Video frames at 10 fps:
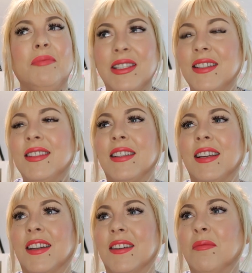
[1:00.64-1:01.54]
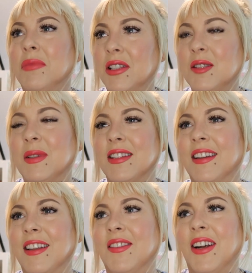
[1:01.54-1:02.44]
please Seanna, please be
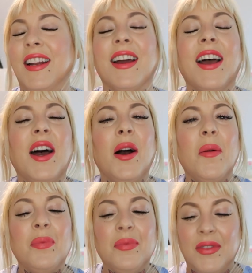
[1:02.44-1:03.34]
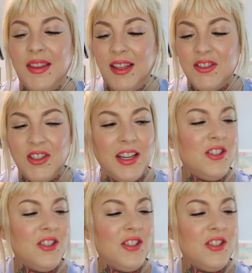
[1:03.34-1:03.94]
saying that right. Should I